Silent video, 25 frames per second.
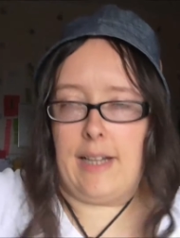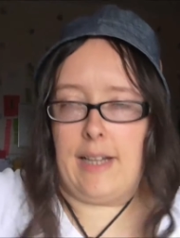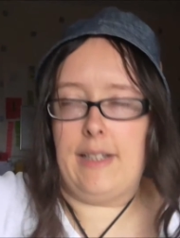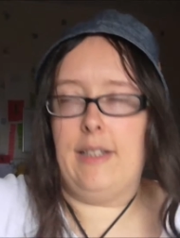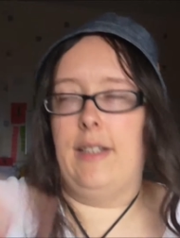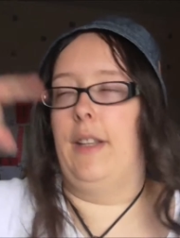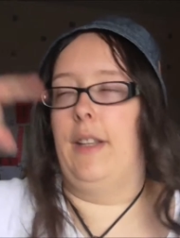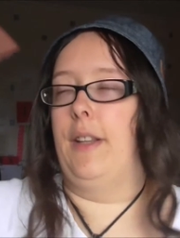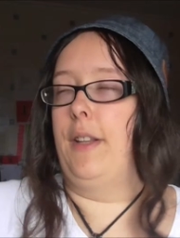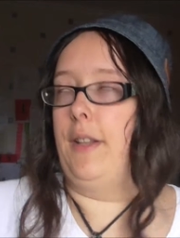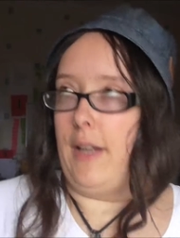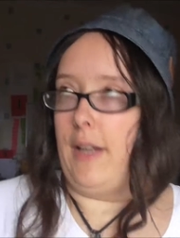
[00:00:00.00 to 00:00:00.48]

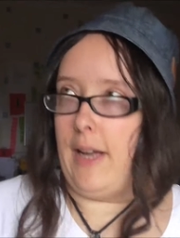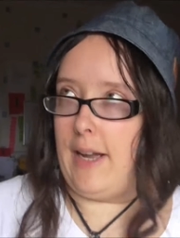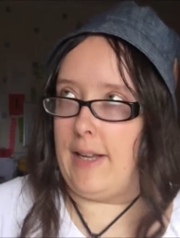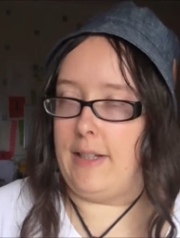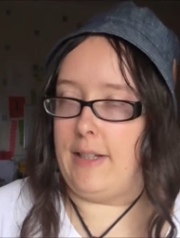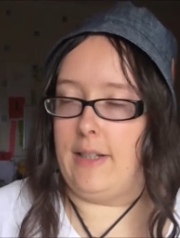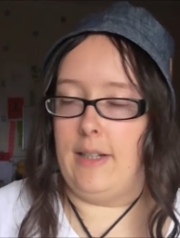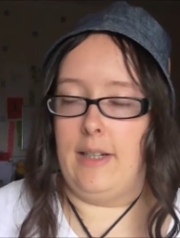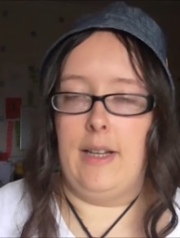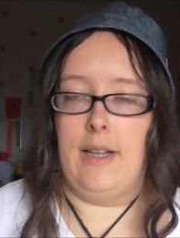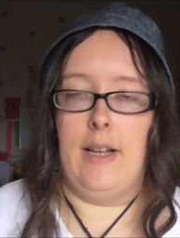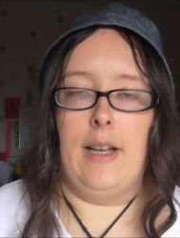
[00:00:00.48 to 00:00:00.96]
that and
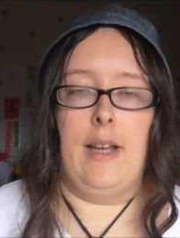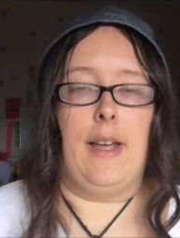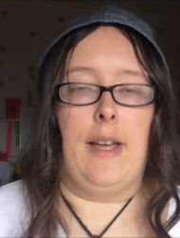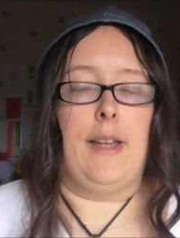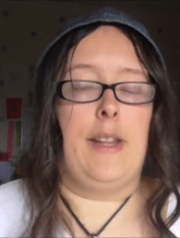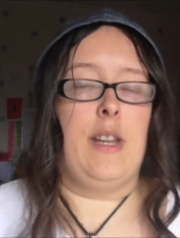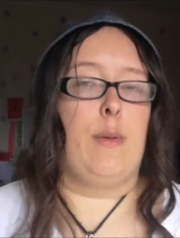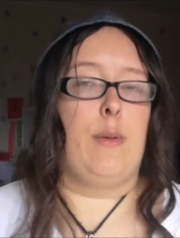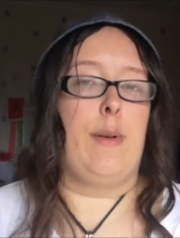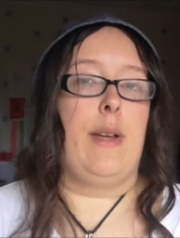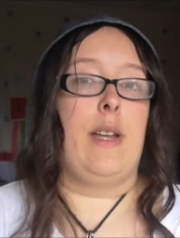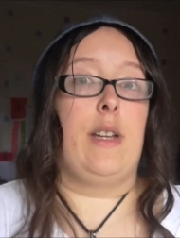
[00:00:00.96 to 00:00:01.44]
that.
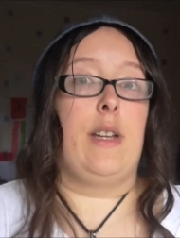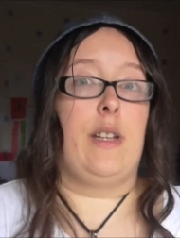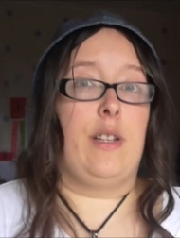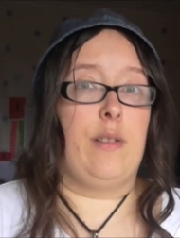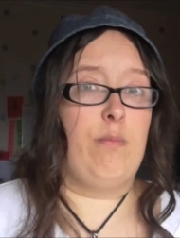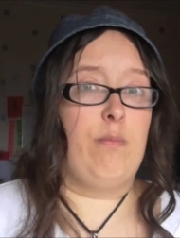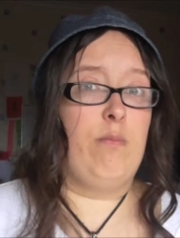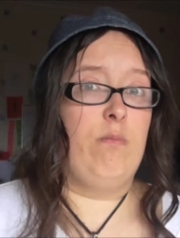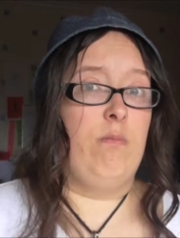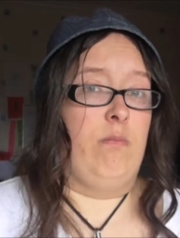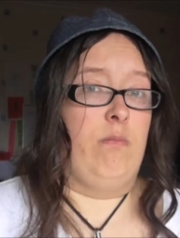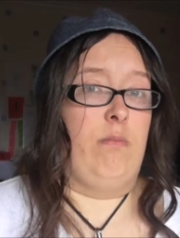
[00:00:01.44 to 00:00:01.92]
And it may
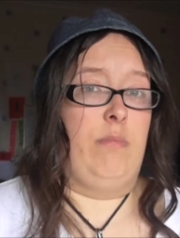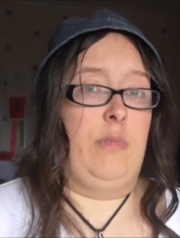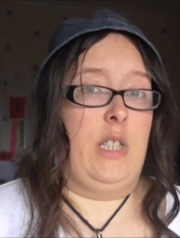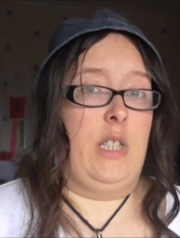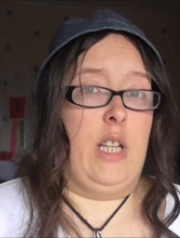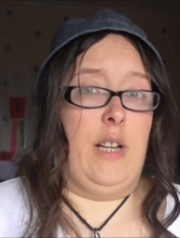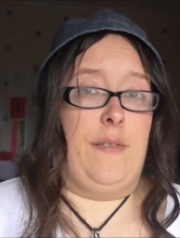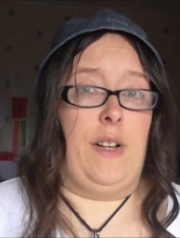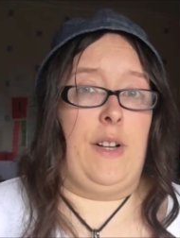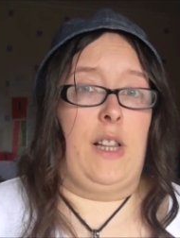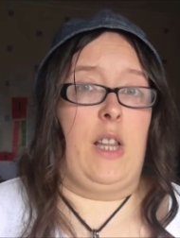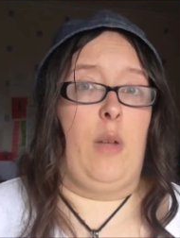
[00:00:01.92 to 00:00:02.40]

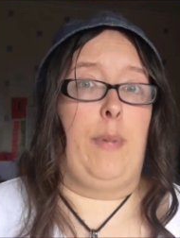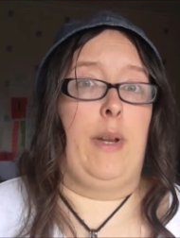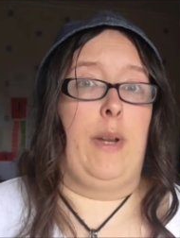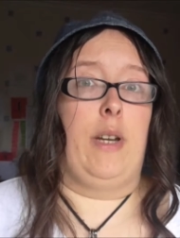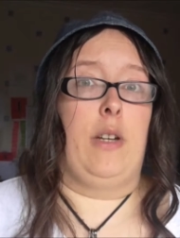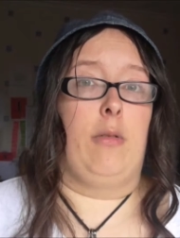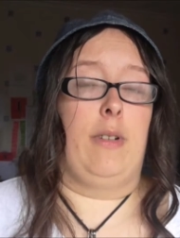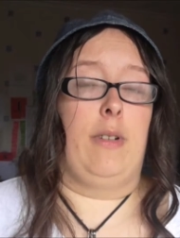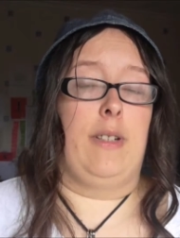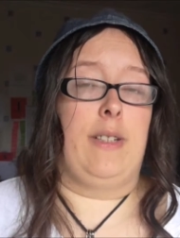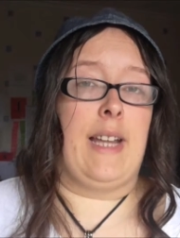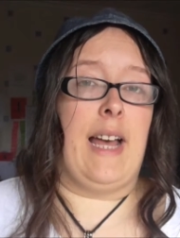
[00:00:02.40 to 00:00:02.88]
develop
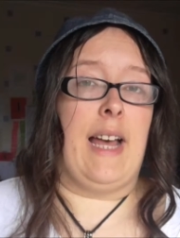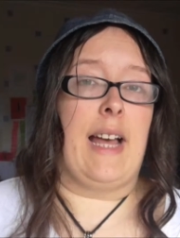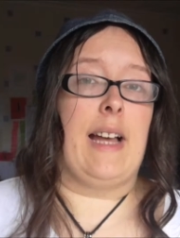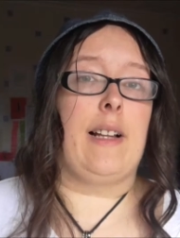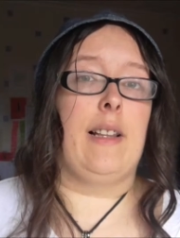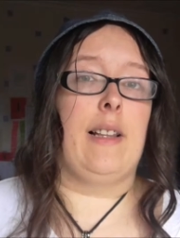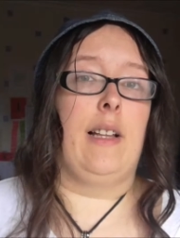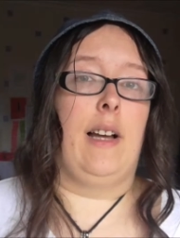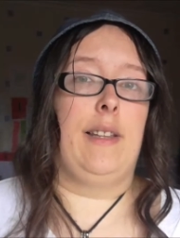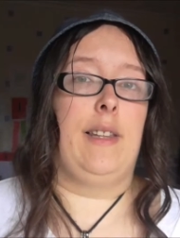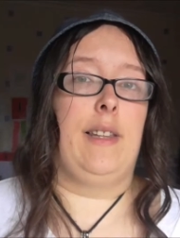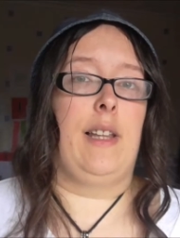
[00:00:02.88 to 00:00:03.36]
into a
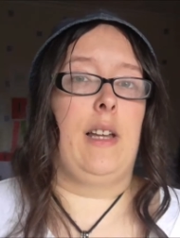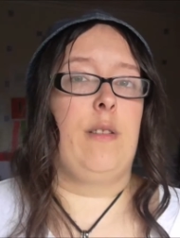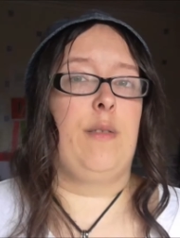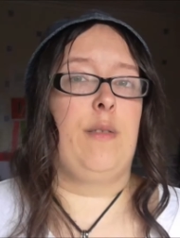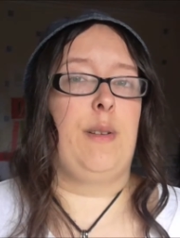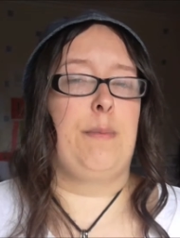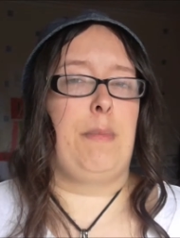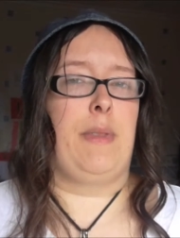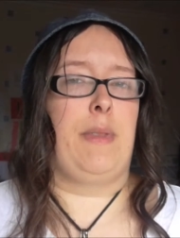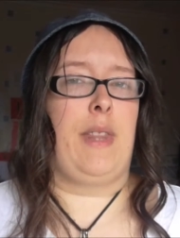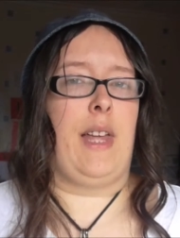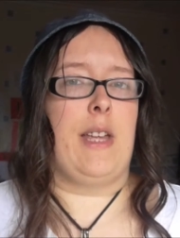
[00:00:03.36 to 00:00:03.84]
tagline
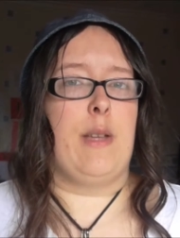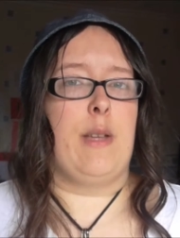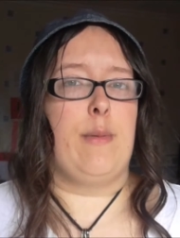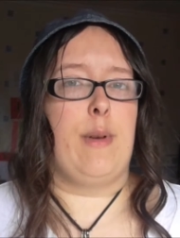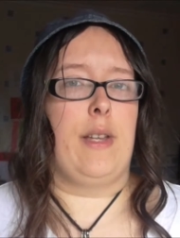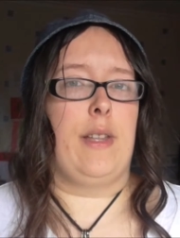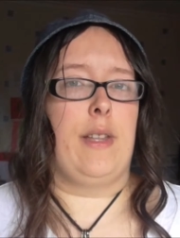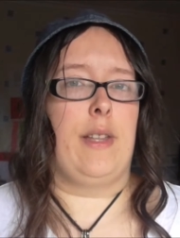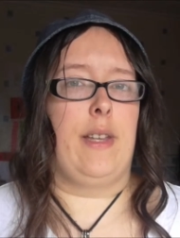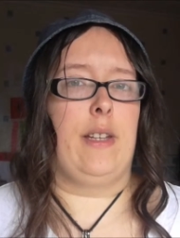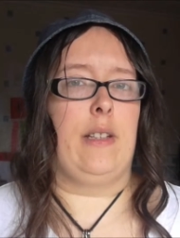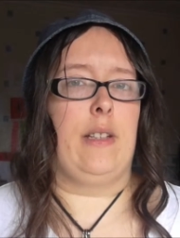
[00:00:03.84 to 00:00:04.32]
that you
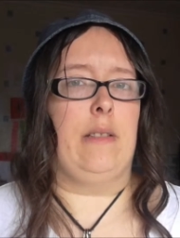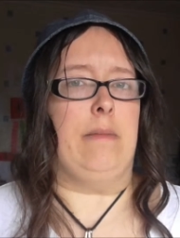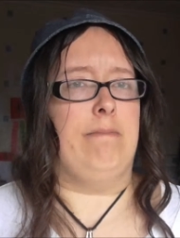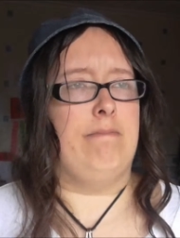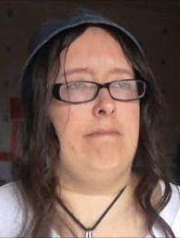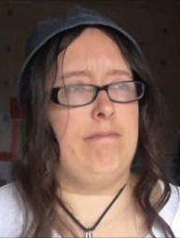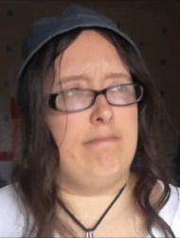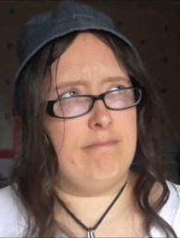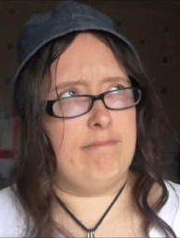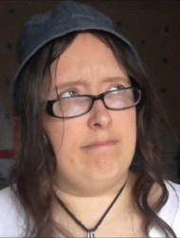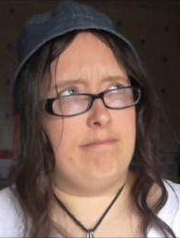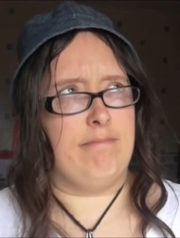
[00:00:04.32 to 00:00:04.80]
may think,
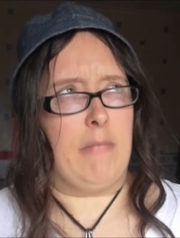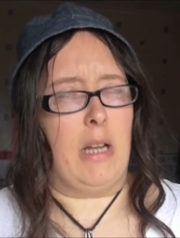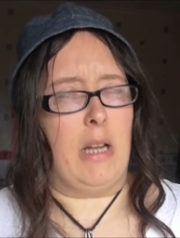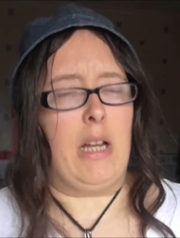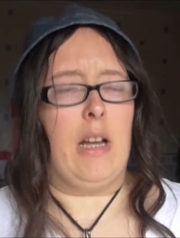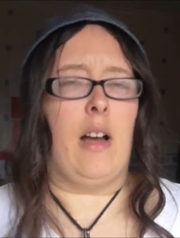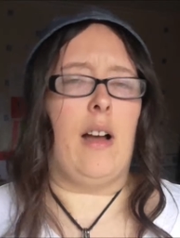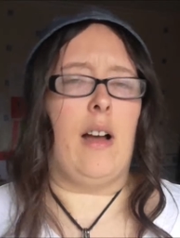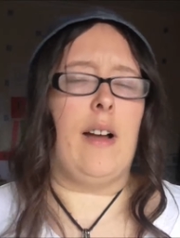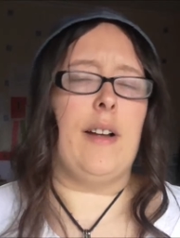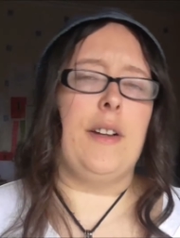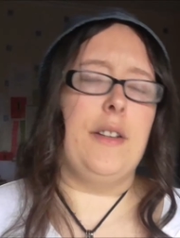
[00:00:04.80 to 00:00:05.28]

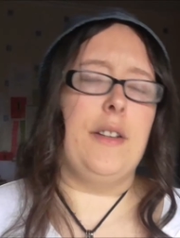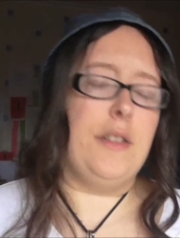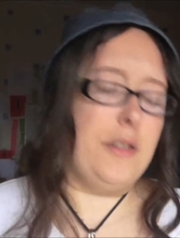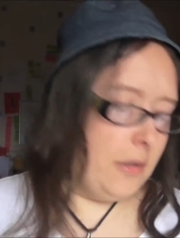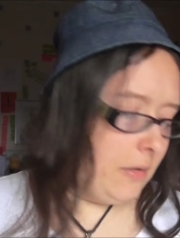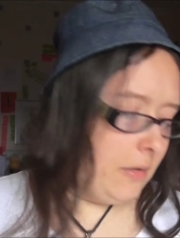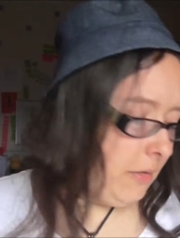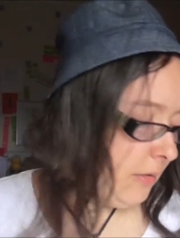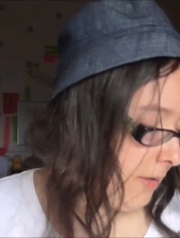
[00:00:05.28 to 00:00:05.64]
I could